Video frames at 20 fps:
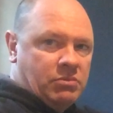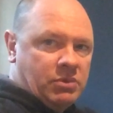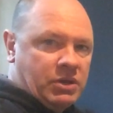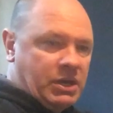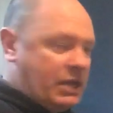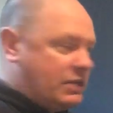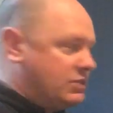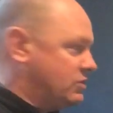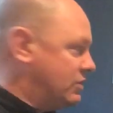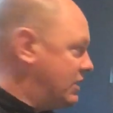
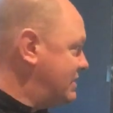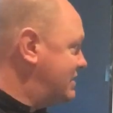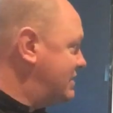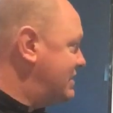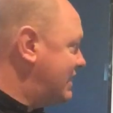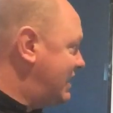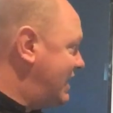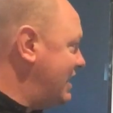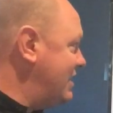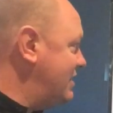Okay, so that's the
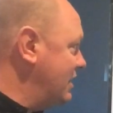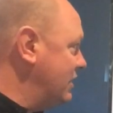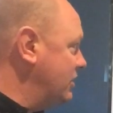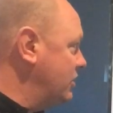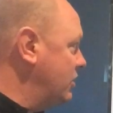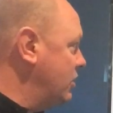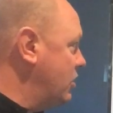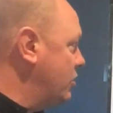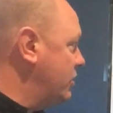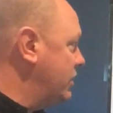key thing to
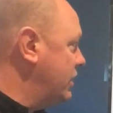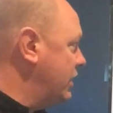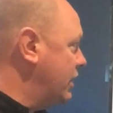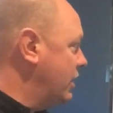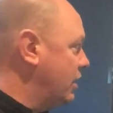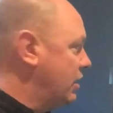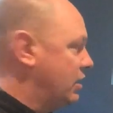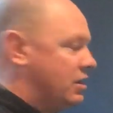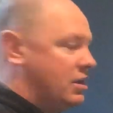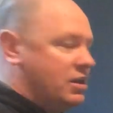note
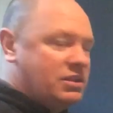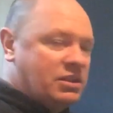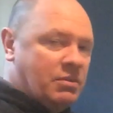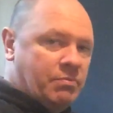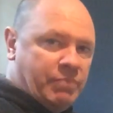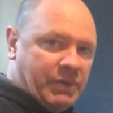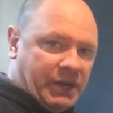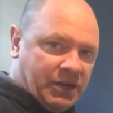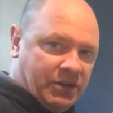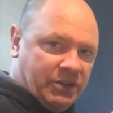here. The
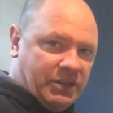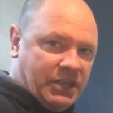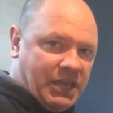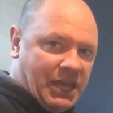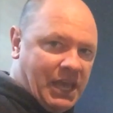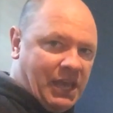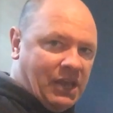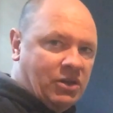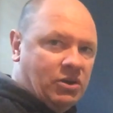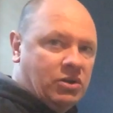bigger the
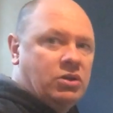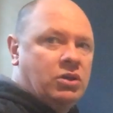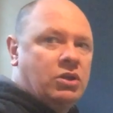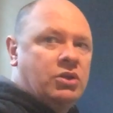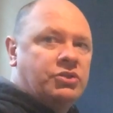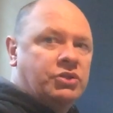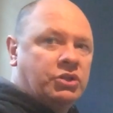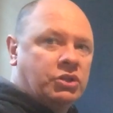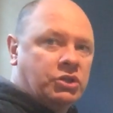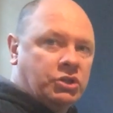angle,
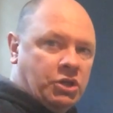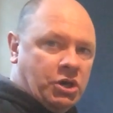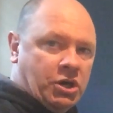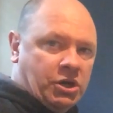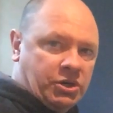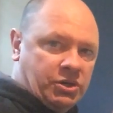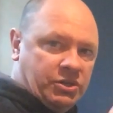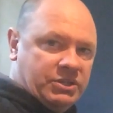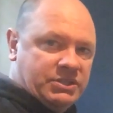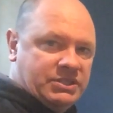the
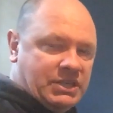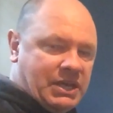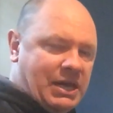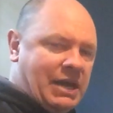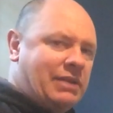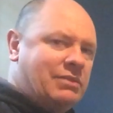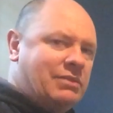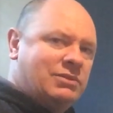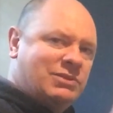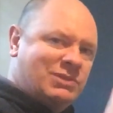longer the
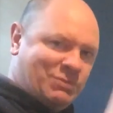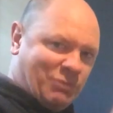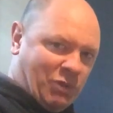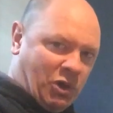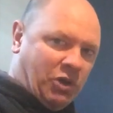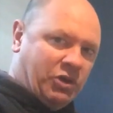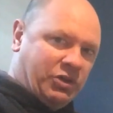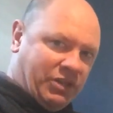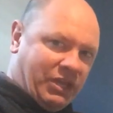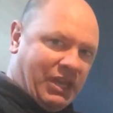side. The
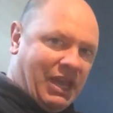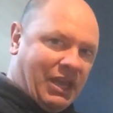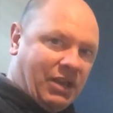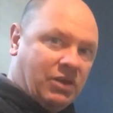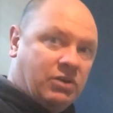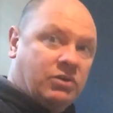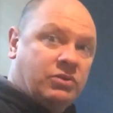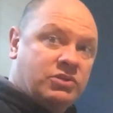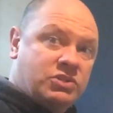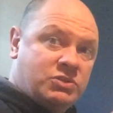smaller the
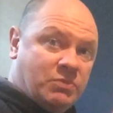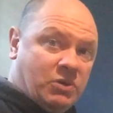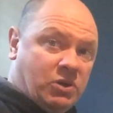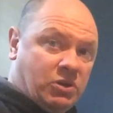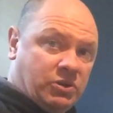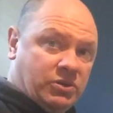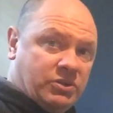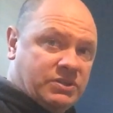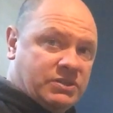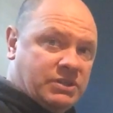angle, the
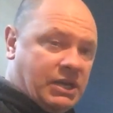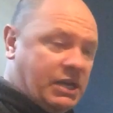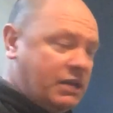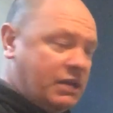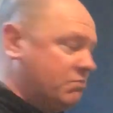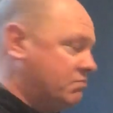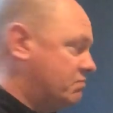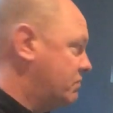smaller the side.